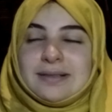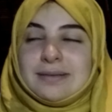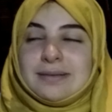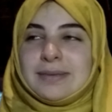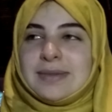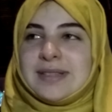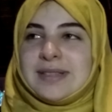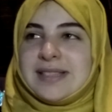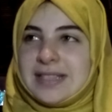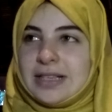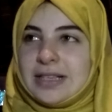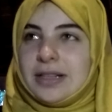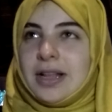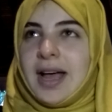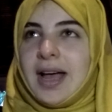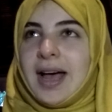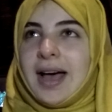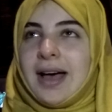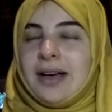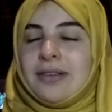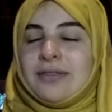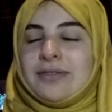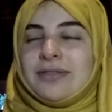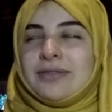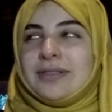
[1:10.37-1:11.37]
still
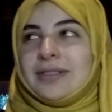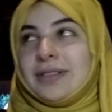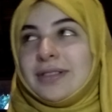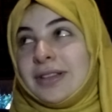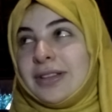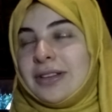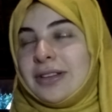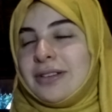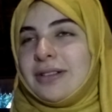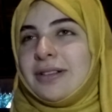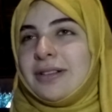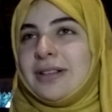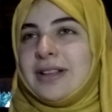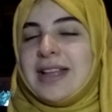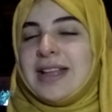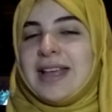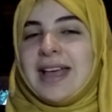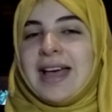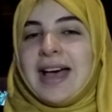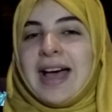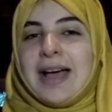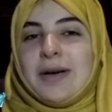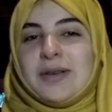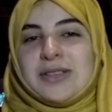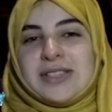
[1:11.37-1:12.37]
have a little,
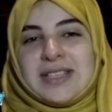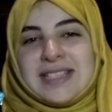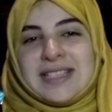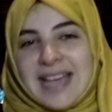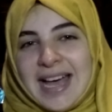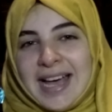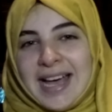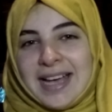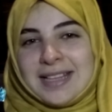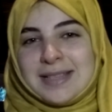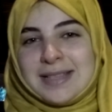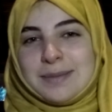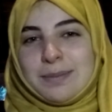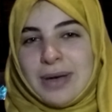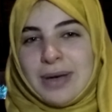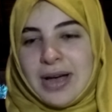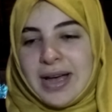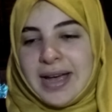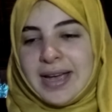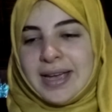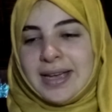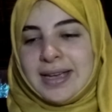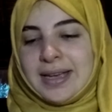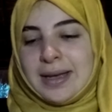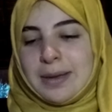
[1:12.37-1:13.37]
I was attacked
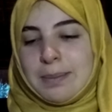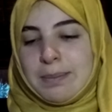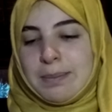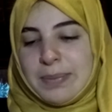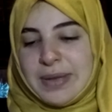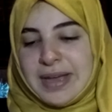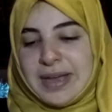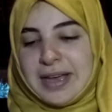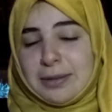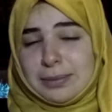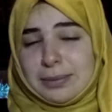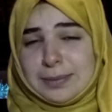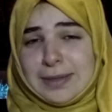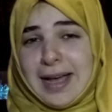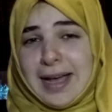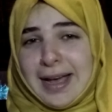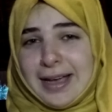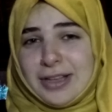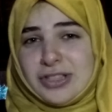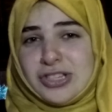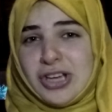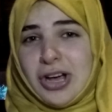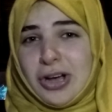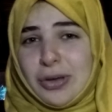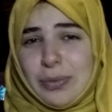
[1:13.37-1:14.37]
by a big
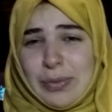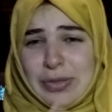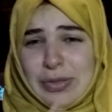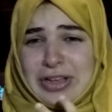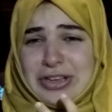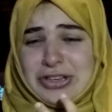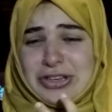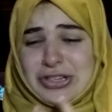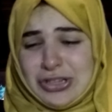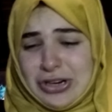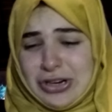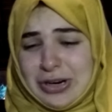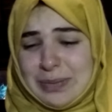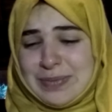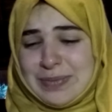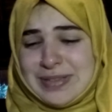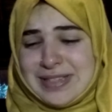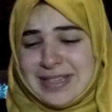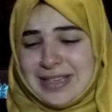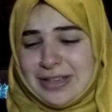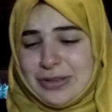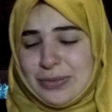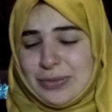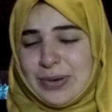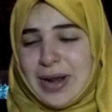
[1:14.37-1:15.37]
black dog with like sharp
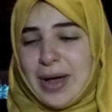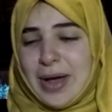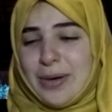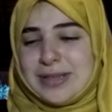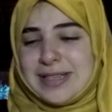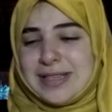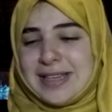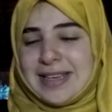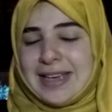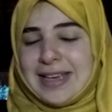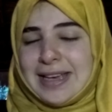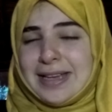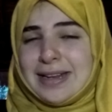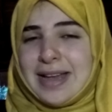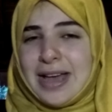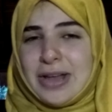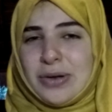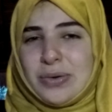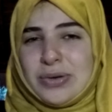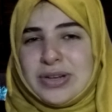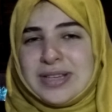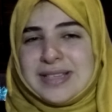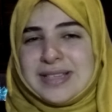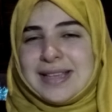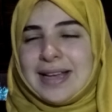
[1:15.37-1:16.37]
teeth when I was a kid. I
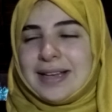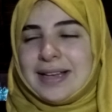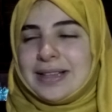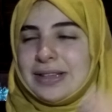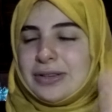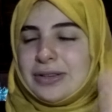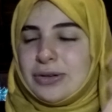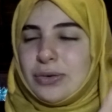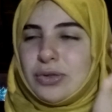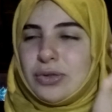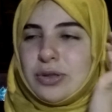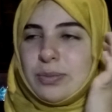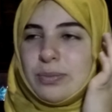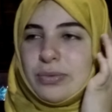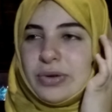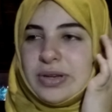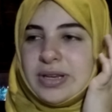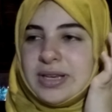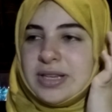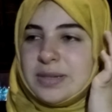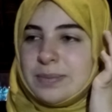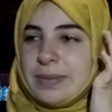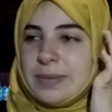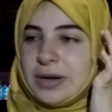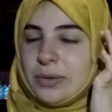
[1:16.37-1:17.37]
don't exactly know the
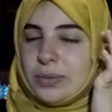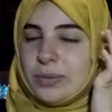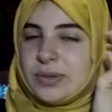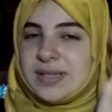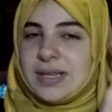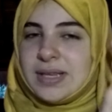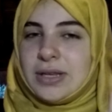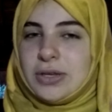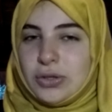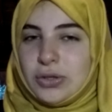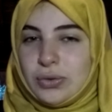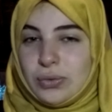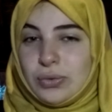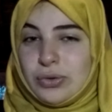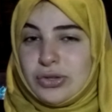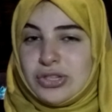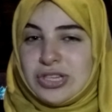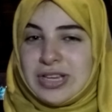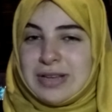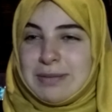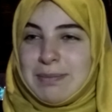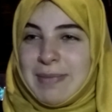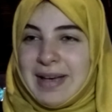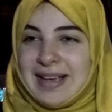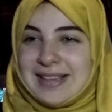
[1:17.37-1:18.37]
breed, but it was huge
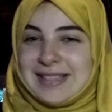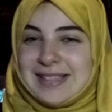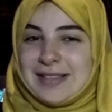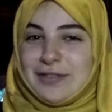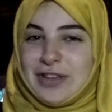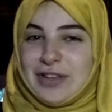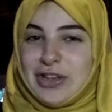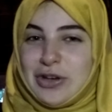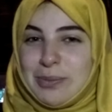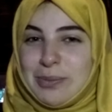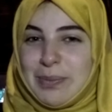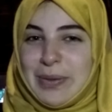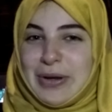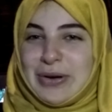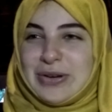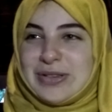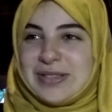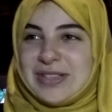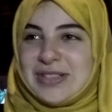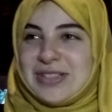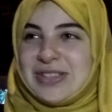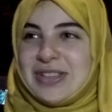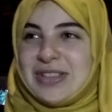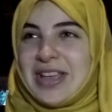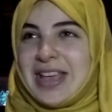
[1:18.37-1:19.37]
and massive in
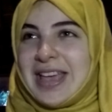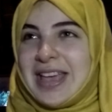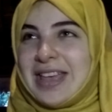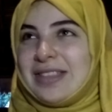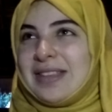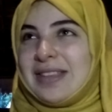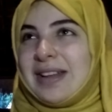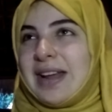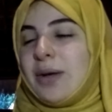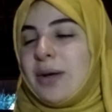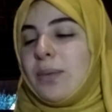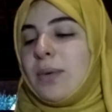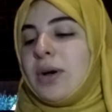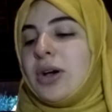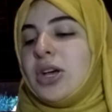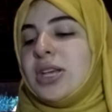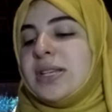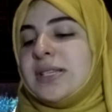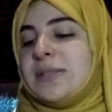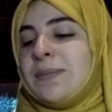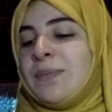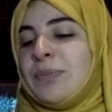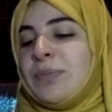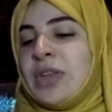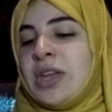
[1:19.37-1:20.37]
comparison to the kid that I
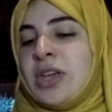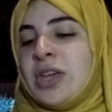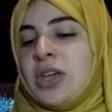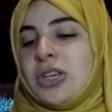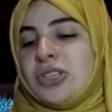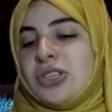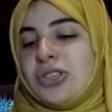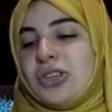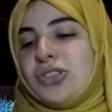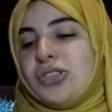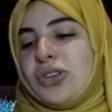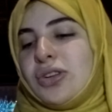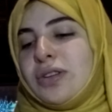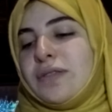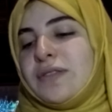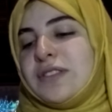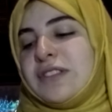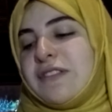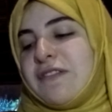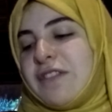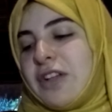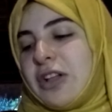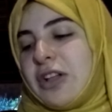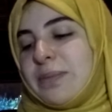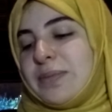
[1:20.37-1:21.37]
was. So I sort of
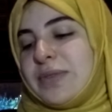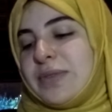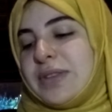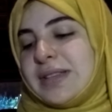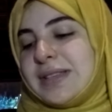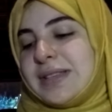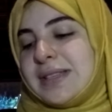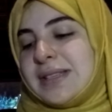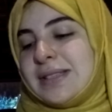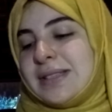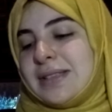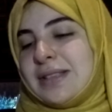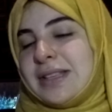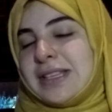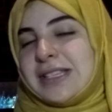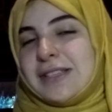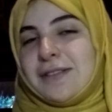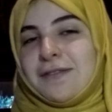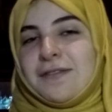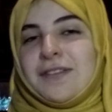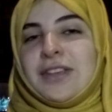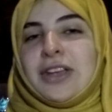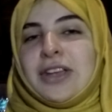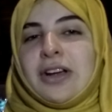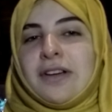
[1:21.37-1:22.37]
developed this, this
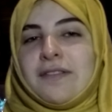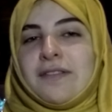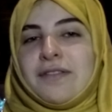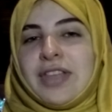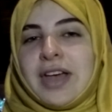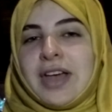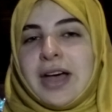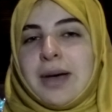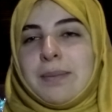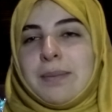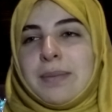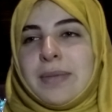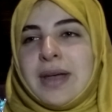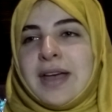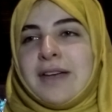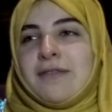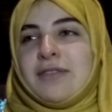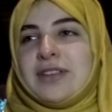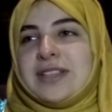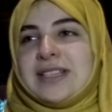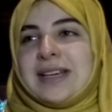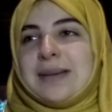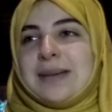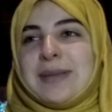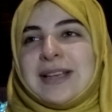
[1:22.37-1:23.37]
fear of them.
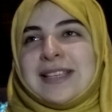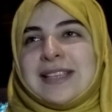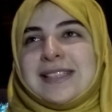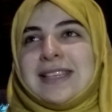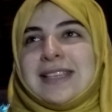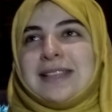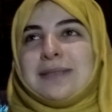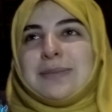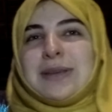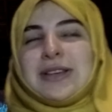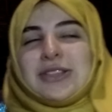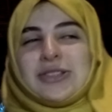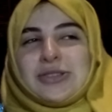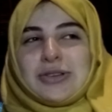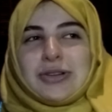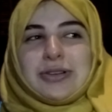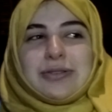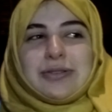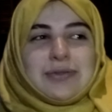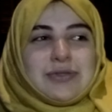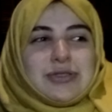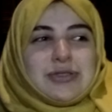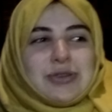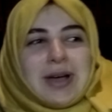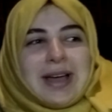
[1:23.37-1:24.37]
Every time I see them, I sort
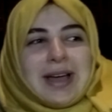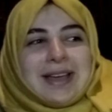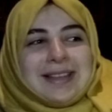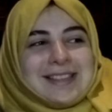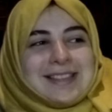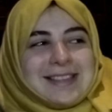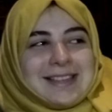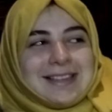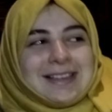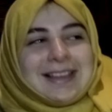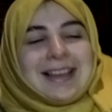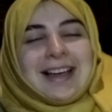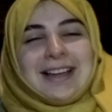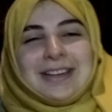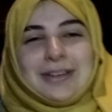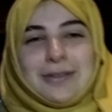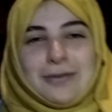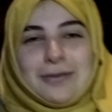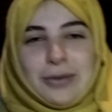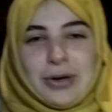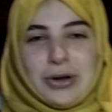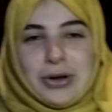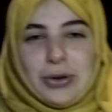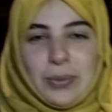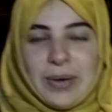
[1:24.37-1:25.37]
of try to kind
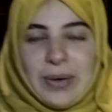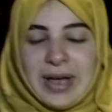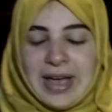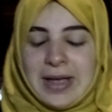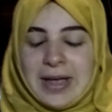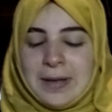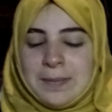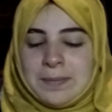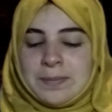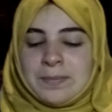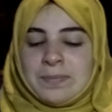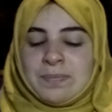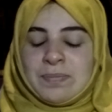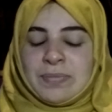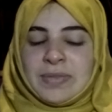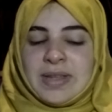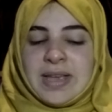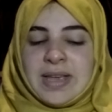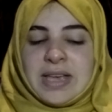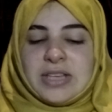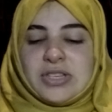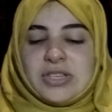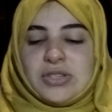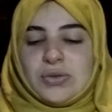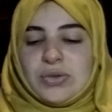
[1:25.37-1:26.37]
of run away.
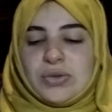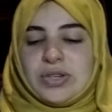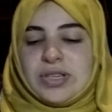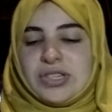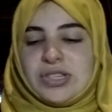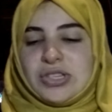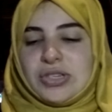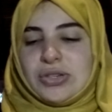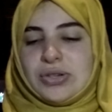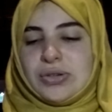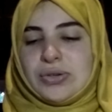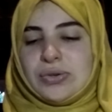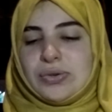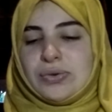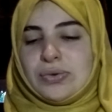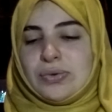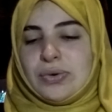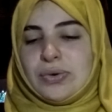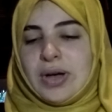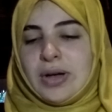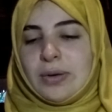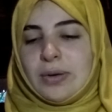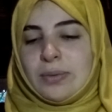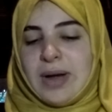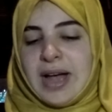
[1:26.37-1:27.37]
As soon as
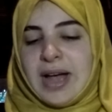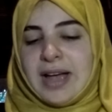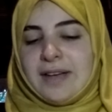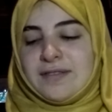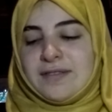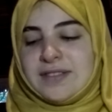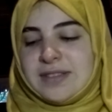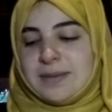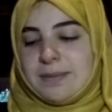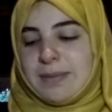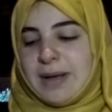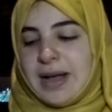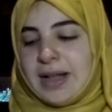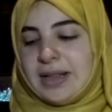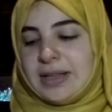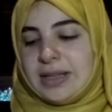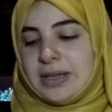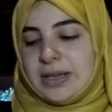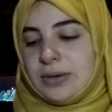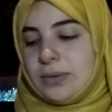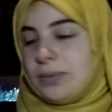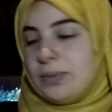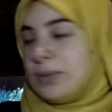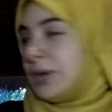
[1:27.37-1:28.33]
you arrive to Bali, you